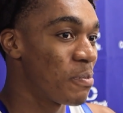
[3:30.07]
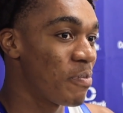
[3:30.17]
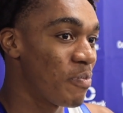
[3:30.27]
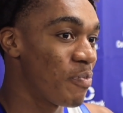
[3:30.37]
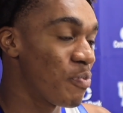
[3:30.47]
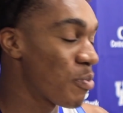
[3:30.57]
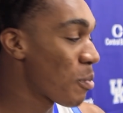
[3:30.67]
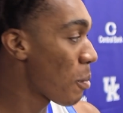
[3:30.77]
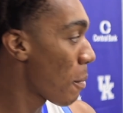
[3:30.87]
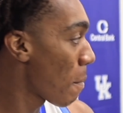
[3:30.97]
Amari, what was your
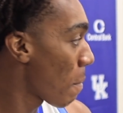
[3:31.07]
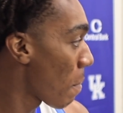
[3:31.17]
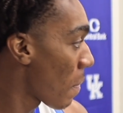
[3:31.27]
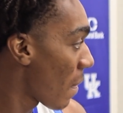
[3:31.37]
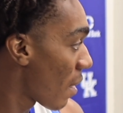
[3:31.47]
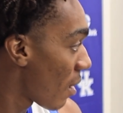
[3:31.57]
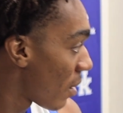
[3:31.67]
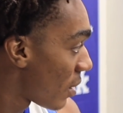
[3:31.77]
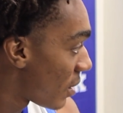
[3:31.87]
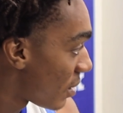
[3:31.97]
review of Lamont's
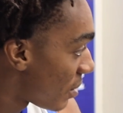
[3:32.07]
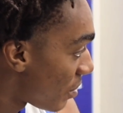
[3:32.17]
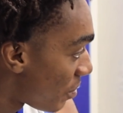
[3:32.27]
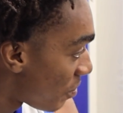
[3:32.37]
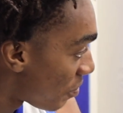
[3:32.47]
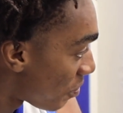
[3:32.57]
missed dunk?